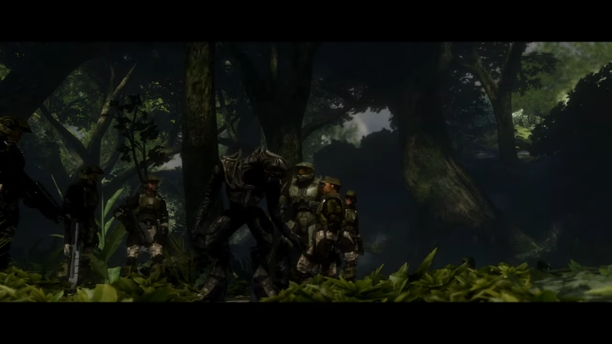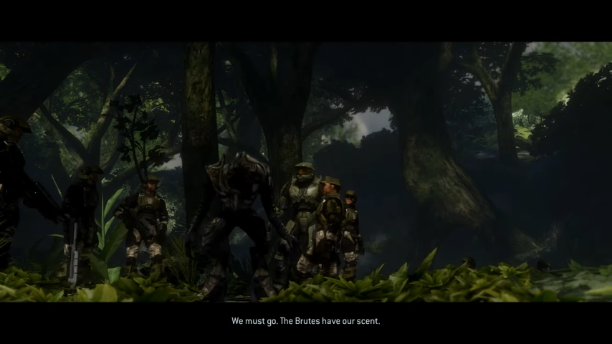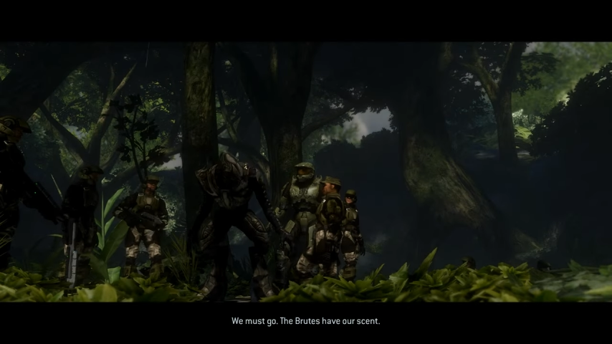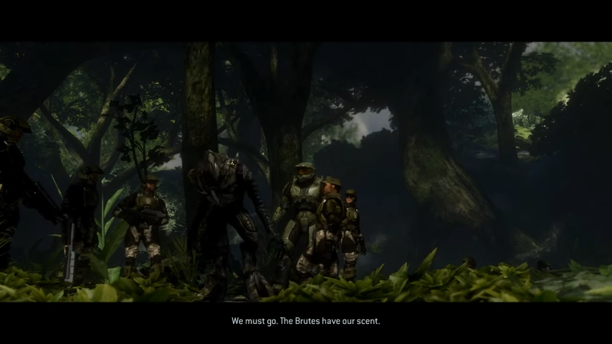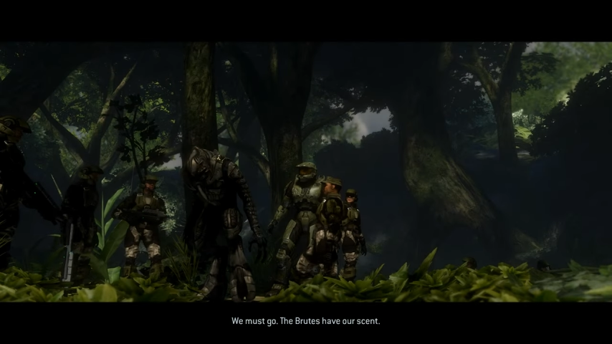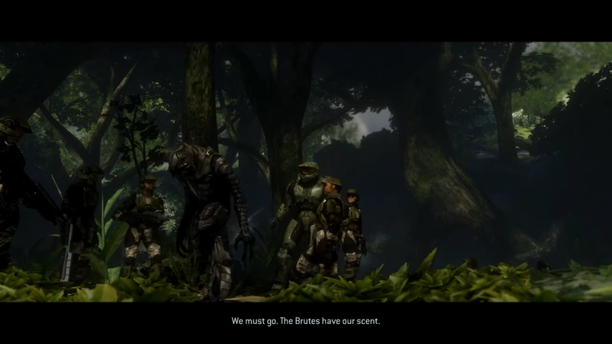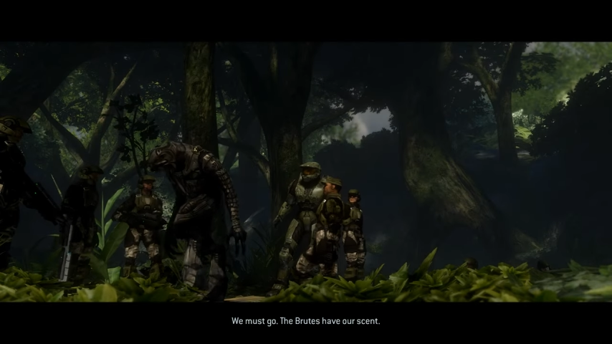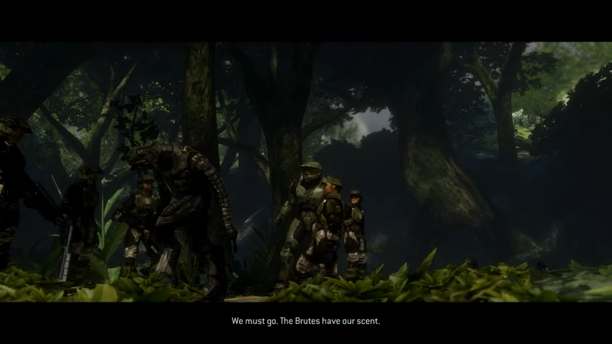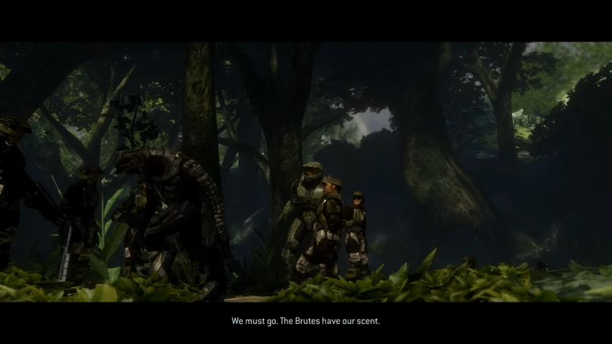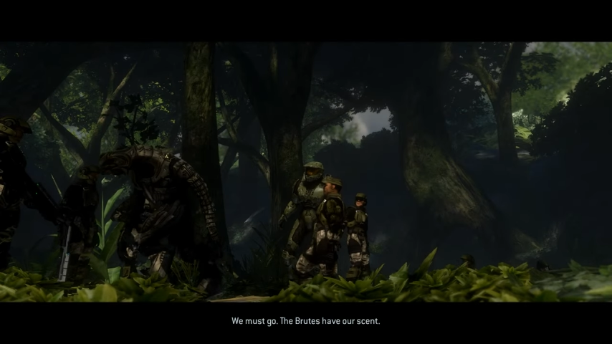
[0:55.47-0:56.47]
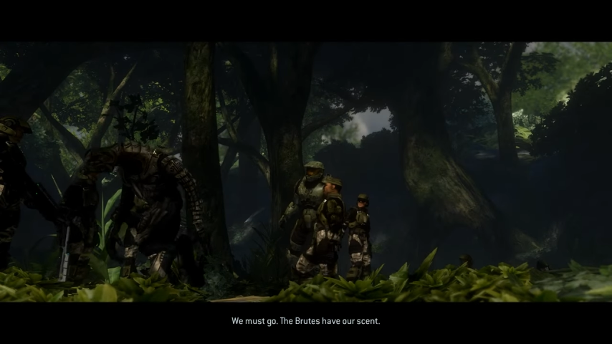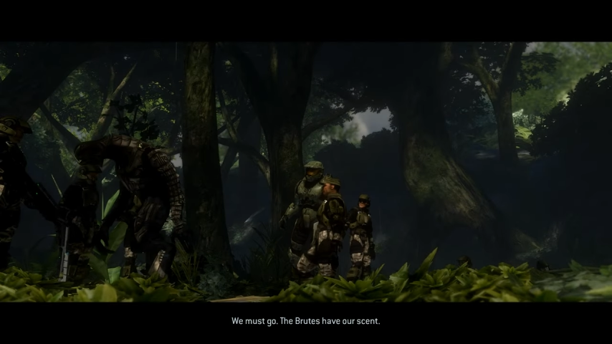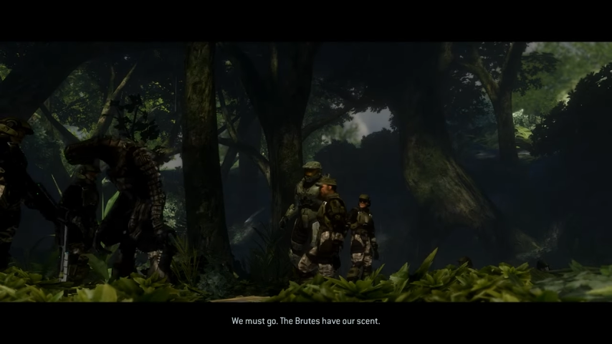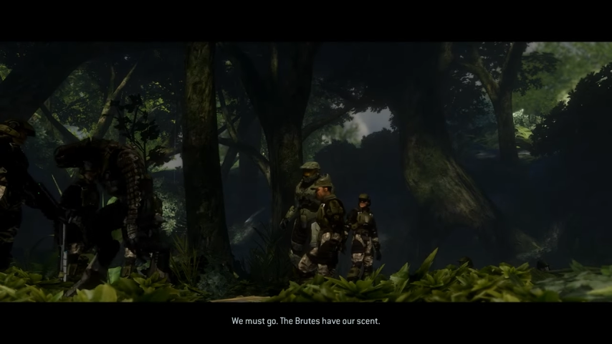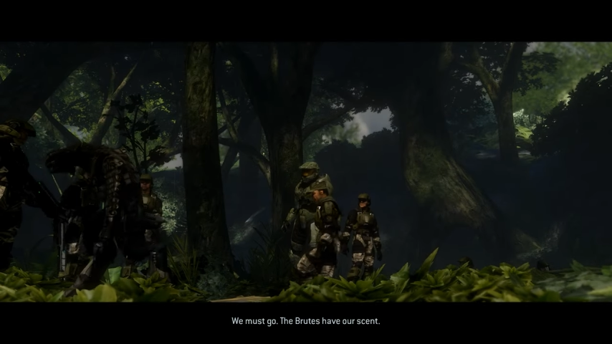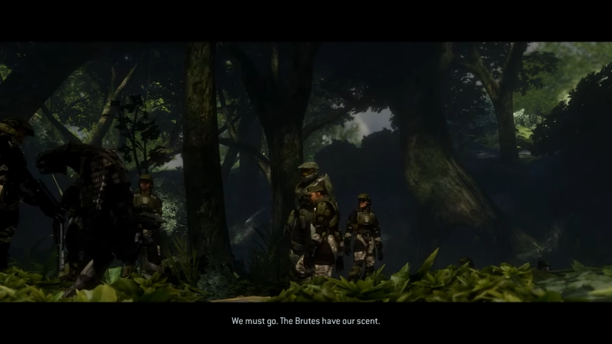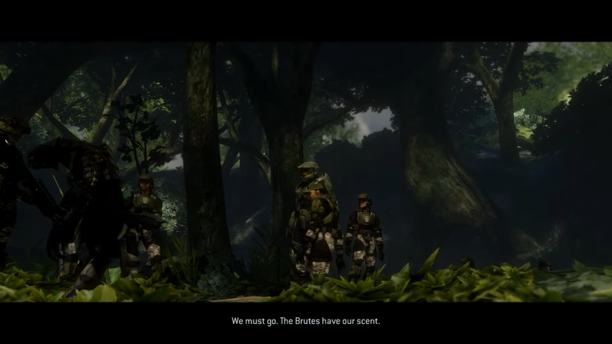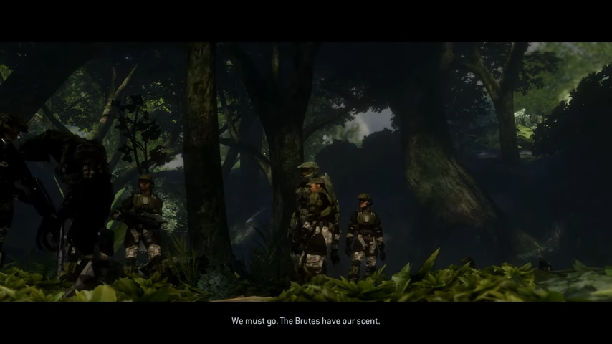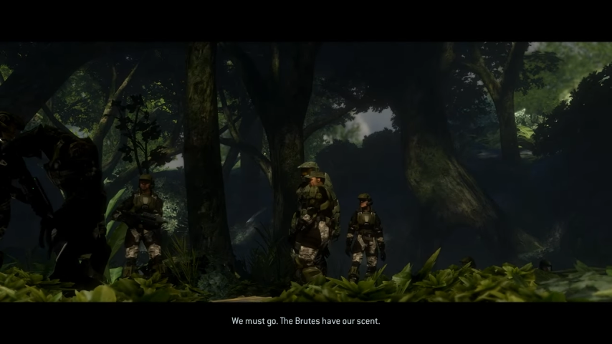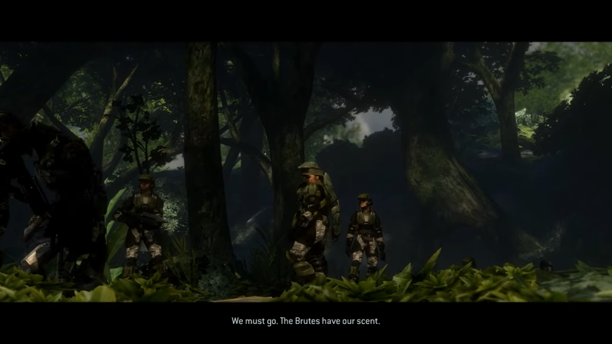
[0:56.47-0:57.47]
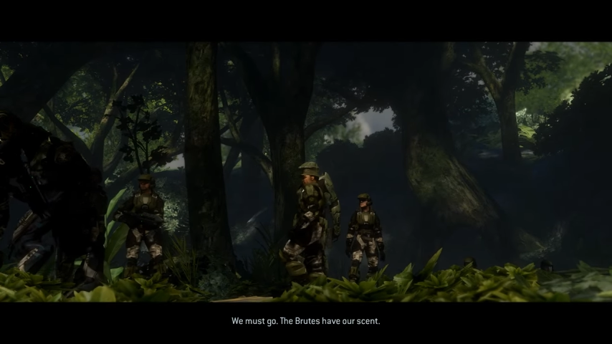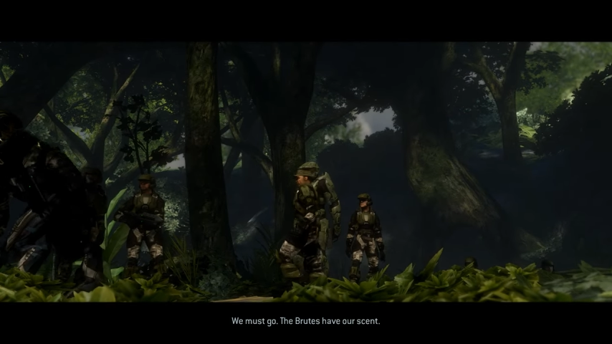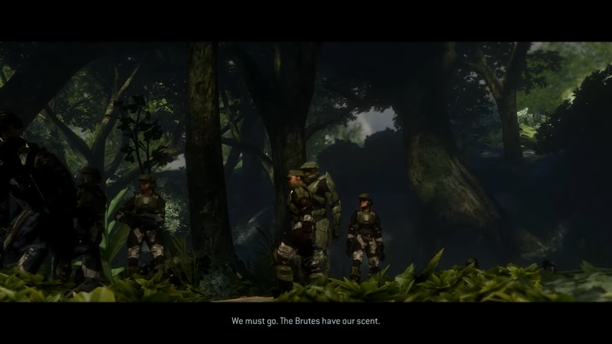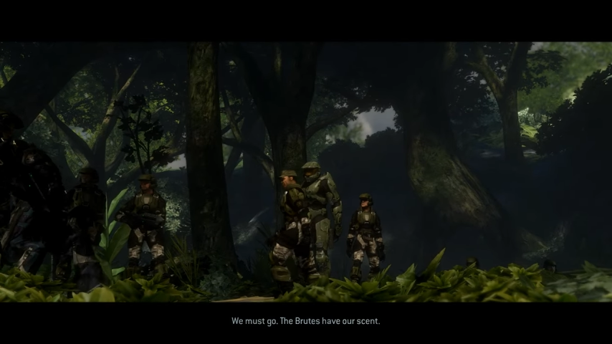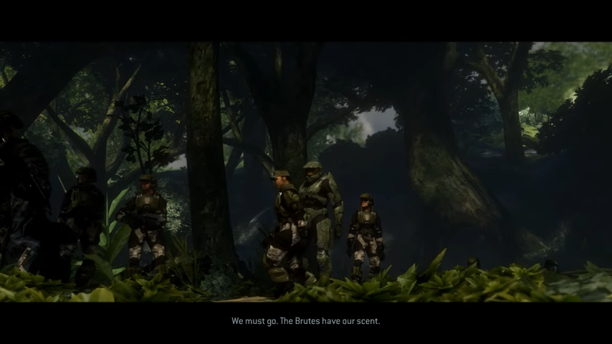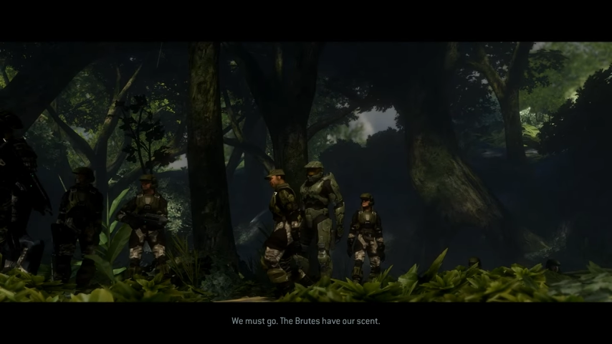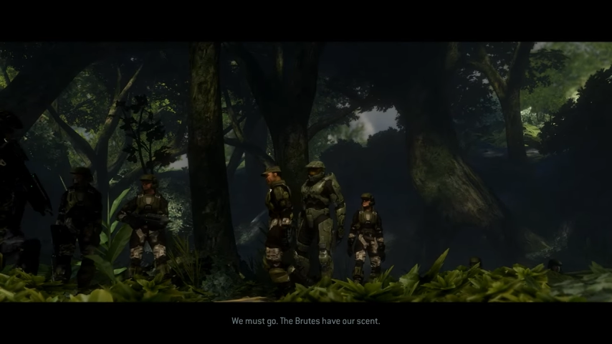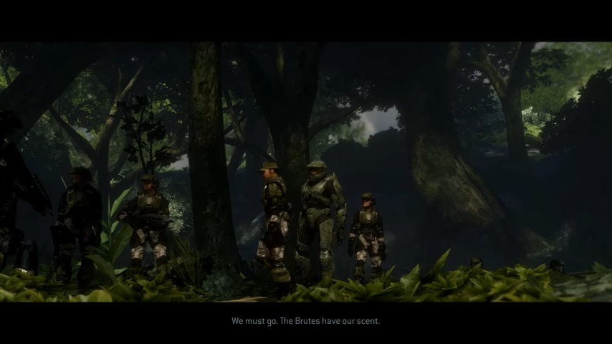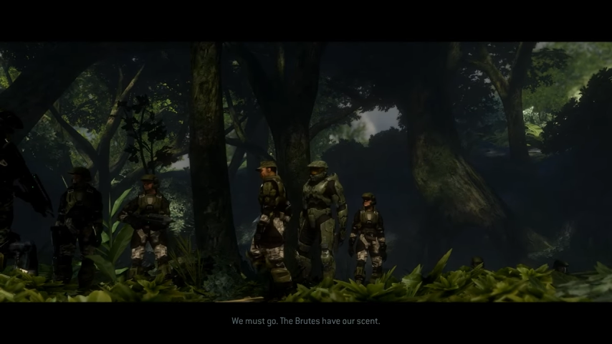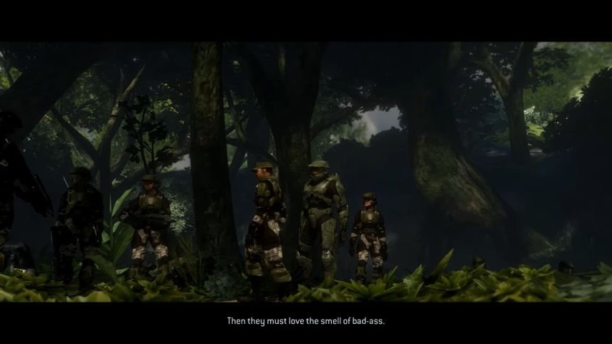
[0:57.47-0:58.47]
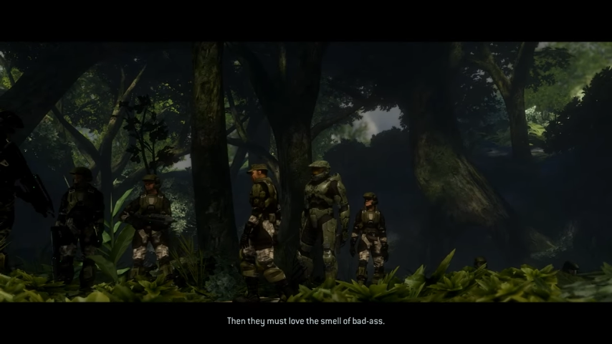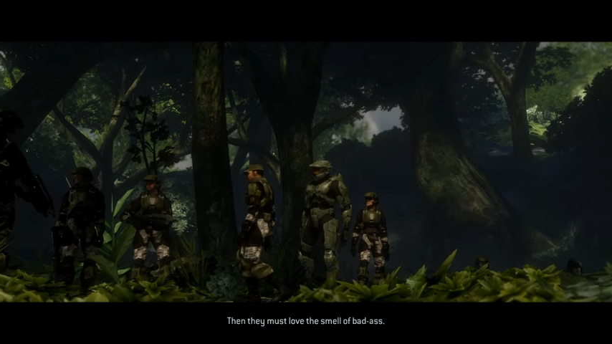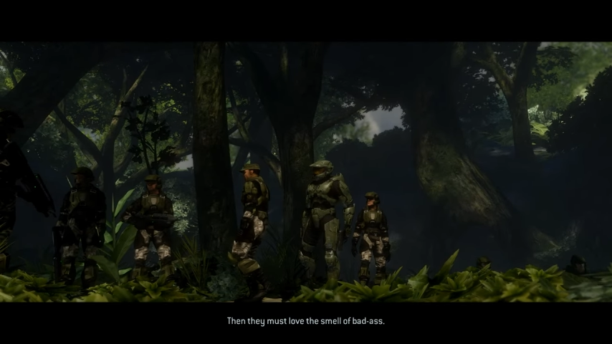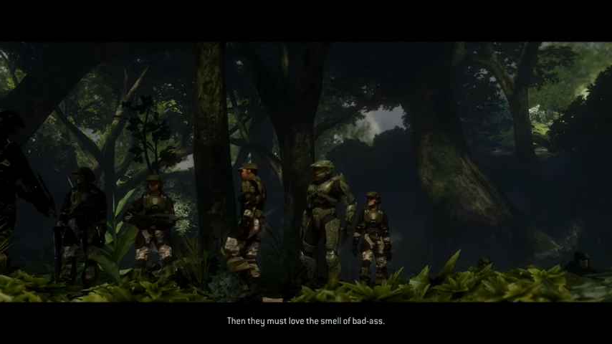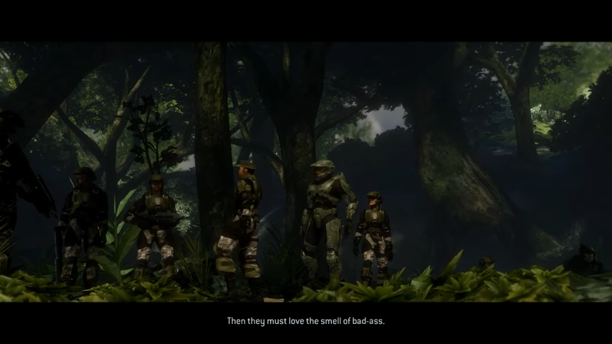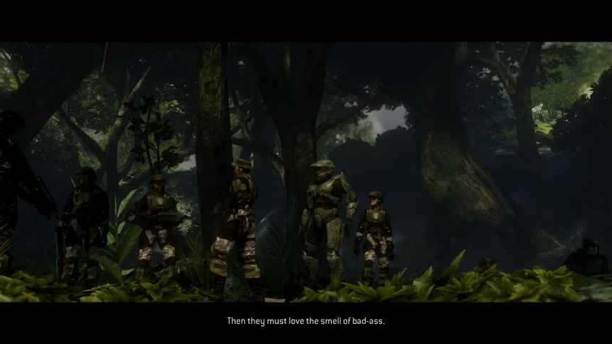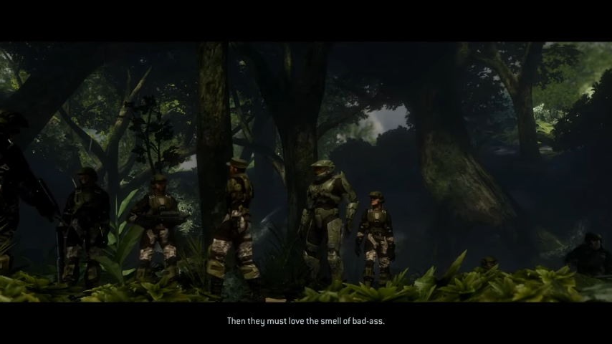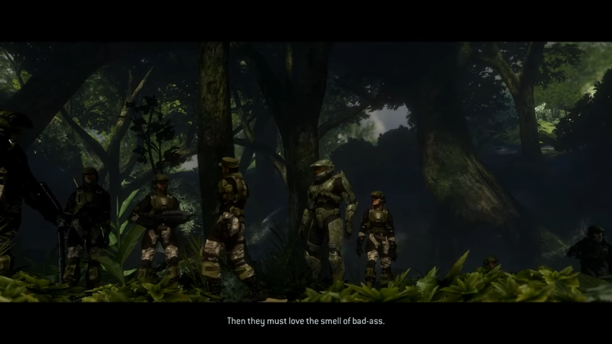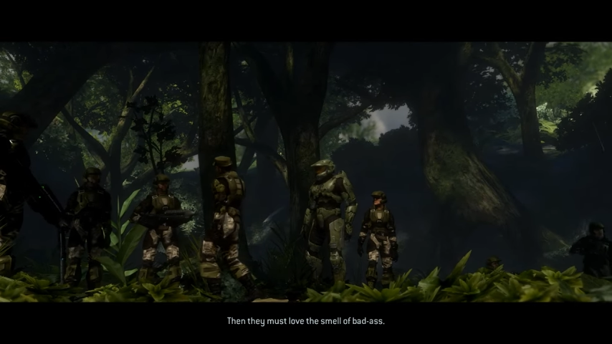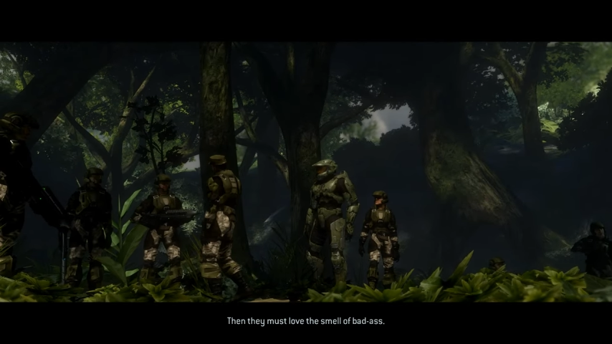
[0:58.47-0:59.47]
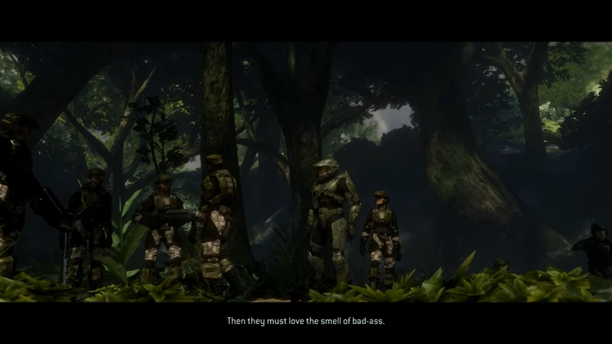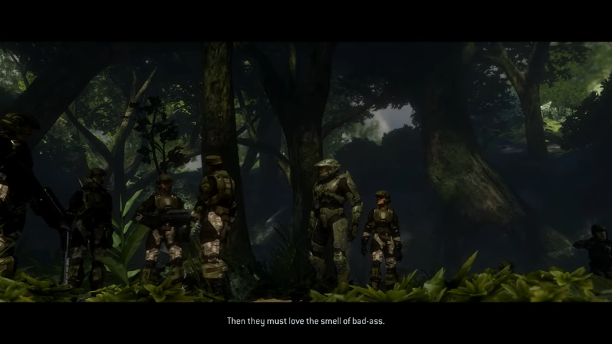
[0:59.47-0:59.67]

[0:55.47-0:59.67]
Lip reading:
Nobody's mouth can be seen.